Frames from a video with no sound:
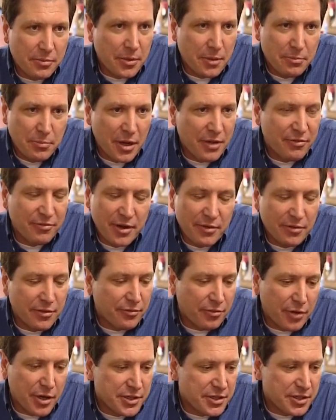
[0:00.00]
My, my,
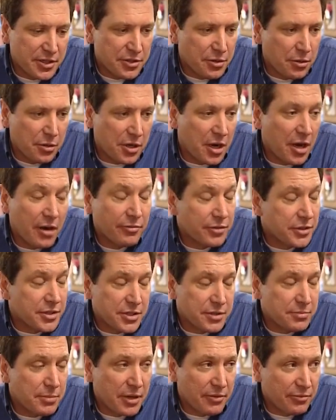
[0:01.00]
favorite phrase in this whole conference
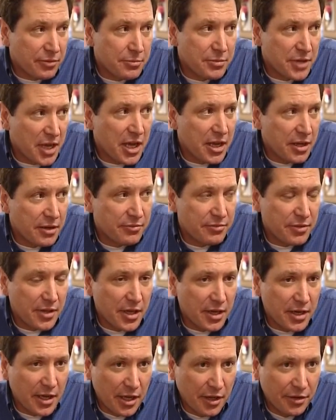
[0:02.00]
has been from Dave
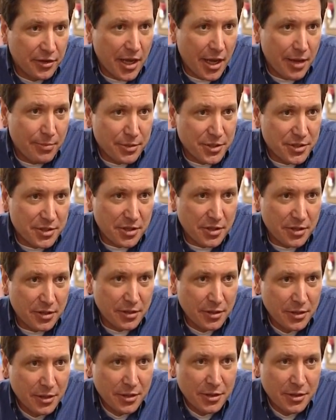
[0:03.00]
that LDAP is the